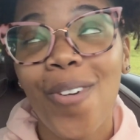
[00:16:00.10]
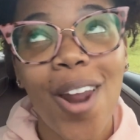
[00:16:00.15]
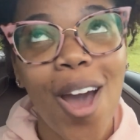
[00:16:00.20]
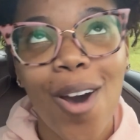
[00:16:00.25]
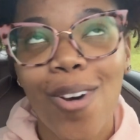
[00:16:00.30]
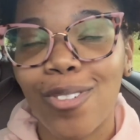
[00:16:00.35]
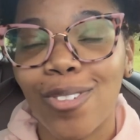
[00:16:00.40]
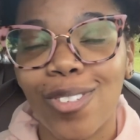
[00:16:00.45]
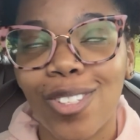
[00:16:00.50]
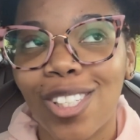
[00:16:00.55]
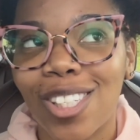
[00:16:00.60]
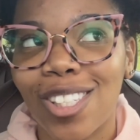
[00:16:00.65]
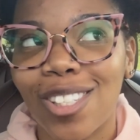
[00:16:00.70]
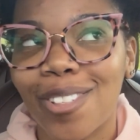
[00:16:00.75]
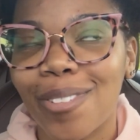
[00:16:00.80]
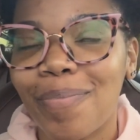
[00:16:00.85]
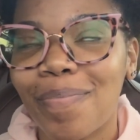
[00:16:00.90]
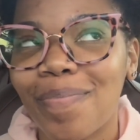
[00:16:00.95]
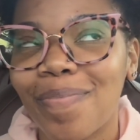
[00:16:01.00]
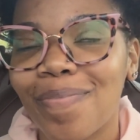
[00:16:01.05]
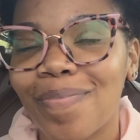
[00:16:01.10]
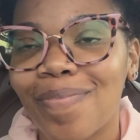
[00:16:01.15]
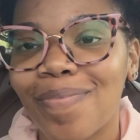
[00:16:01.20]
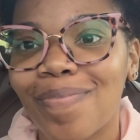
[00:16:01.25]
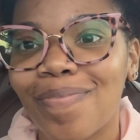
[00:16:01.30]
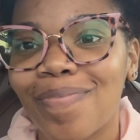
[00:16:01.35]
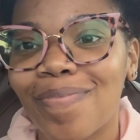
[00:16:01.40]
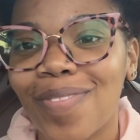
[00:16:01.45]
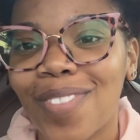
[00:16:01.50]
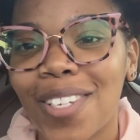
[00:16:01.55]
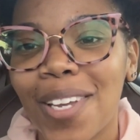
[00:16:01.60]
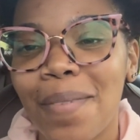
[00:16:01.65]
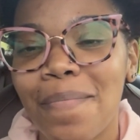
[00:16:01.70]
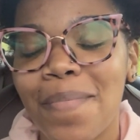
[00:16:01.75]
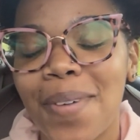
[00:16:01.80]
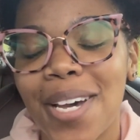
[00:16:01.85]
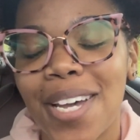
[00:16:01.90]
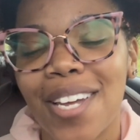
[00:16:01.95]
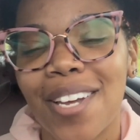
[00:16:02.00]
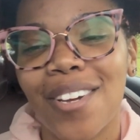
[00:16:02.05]
knows?
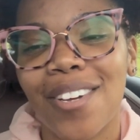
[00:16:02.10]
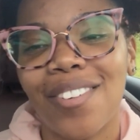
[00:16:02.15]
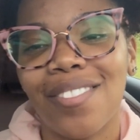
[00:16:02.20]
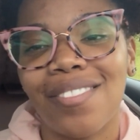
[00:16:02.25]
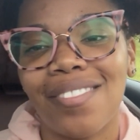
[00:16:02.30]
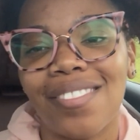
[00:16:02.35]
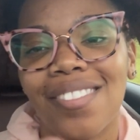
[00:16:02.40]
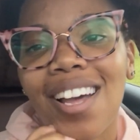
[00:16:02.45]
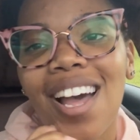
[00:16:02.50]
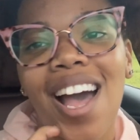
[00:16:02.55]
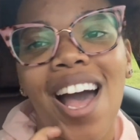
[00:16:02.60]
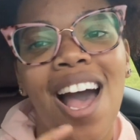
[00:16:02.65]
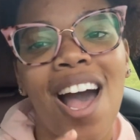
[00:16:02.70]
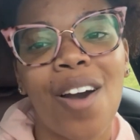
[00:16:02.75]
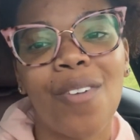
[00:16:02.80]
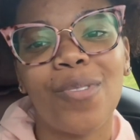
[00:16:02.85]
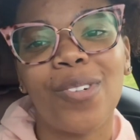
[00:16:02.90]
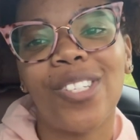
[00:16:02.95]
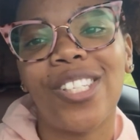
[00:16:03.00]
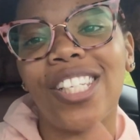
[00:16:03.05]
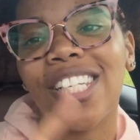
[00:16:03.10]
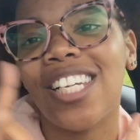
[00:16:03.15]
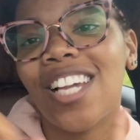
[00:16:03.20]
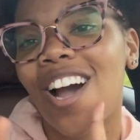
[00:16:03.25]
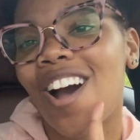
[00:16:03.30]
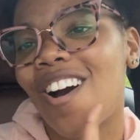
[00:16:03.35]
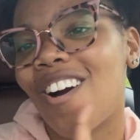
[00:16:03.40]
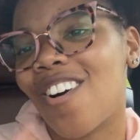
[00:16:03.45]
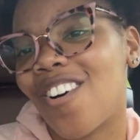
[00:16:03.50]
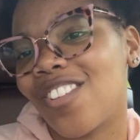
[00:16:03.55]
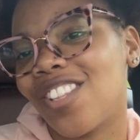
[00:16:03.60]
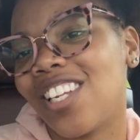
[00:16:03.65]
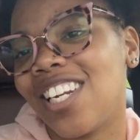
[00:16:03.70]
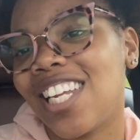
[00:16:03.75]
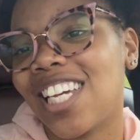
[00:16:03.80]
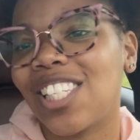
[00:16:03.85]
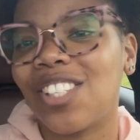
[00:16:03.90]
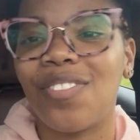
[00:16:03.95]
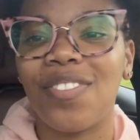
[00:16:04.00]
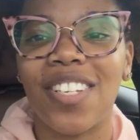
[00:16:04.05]
But I will see y'all on the
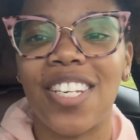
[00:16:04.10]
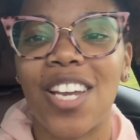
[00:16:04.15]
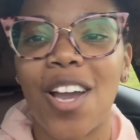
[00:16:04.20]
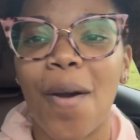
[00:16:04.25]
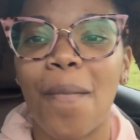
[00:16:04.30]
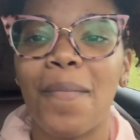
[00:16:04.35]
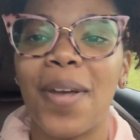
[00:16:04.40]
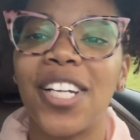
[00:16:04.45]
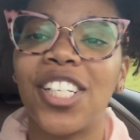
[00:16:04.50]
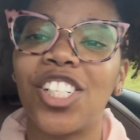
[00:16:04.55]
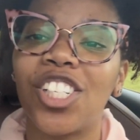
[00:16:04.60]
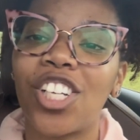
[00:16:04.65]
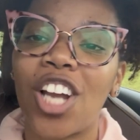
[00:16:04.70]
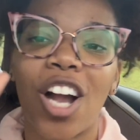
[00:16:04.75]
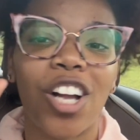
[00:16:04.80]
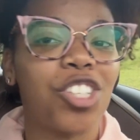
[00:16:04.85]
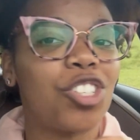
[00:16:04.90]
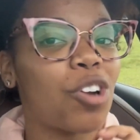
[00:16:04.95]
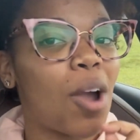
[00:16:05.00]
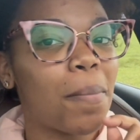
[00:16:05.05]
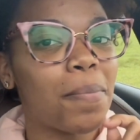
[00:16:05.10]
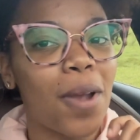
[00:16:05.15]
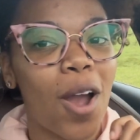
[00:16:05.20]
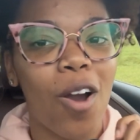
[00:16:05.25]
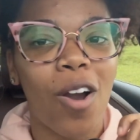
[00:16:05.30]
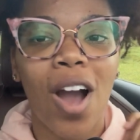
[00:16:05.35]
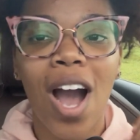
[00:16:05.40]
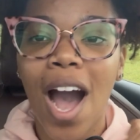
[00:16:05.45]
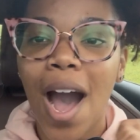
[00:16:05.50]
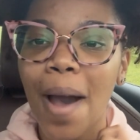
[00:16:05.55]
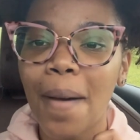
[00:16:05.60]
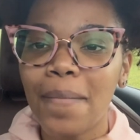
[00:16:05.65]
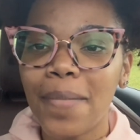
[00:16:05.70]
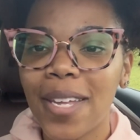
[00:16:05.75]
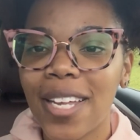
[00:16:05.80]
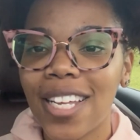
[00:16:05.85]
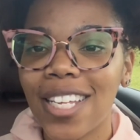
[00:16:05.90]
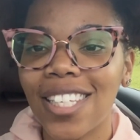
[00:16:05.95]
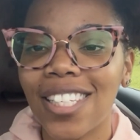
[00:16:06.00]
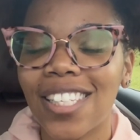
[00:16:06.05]
next video. Make sure y'all drop y'all
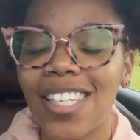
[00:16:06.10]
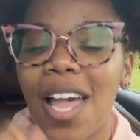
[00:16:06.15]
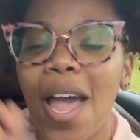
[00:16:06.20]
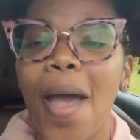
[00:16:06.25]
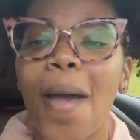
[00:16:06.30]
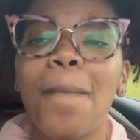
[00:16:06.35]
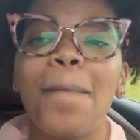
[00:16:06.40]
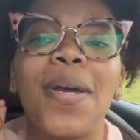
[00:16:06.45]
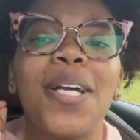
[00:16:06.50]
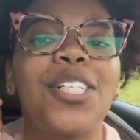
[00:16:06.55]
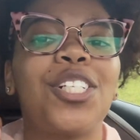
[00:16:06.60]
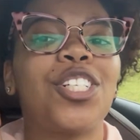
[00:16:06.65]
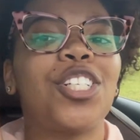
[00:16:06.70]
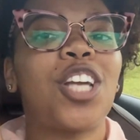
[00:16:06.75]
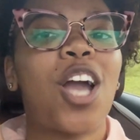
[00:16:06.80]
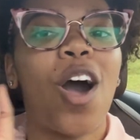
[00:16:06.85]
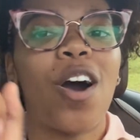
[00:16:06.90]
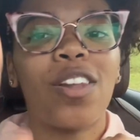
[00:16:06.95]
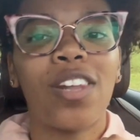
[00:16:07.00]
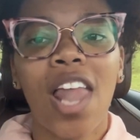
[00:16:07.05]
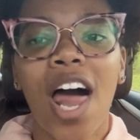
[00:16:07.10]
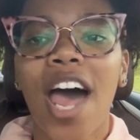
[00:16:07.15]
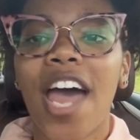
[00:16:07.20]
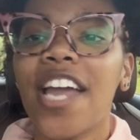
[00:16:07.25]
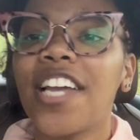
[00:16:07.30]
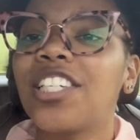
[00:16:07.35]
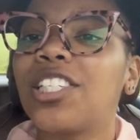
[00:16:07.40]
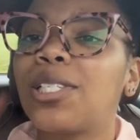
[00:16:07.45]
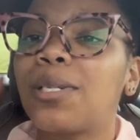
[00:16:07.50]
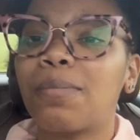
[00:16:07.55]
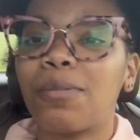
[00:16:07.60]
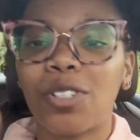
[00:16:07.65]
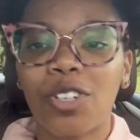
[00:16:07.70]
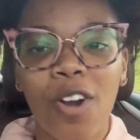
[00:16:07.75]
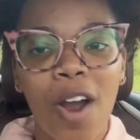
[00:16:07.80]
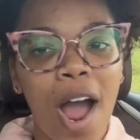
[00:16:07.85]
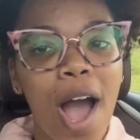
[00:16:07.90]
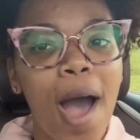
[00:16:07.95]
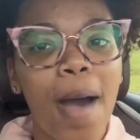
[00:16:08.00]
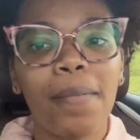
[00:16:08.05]
comments. Make sure y'all like,
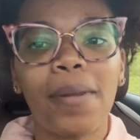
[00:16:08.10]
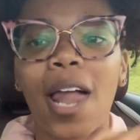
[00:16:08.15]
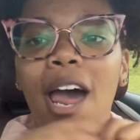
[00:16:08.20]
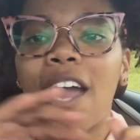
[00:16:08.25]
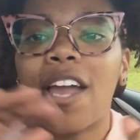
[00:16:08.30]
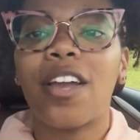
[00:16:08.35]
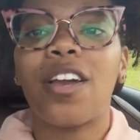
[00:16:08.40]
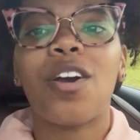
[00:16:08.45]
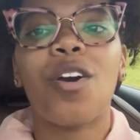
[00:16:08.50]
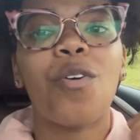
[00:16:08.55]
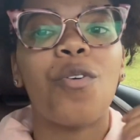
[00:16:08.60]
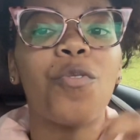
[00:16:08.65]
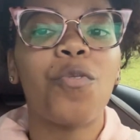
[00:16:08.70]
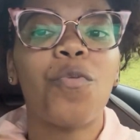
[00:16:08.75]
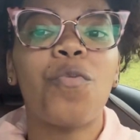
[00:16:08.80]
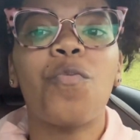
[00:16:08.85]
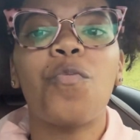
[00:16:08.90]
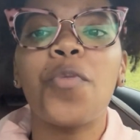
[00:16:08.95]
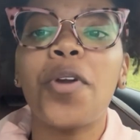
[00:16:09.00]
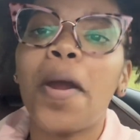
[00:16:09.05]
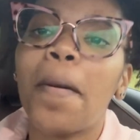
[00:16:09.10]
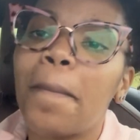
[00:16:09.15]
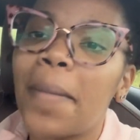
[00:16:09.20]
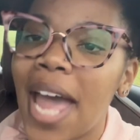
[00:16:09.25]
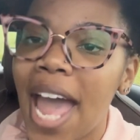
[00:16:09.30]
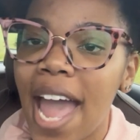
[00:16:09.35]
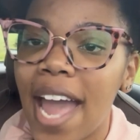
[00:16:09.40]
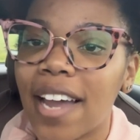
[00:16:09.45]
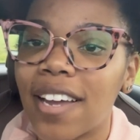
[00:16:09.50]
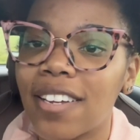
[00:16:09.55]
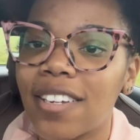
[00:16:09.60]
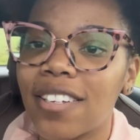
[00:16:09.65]
subscribe. Like, we are back.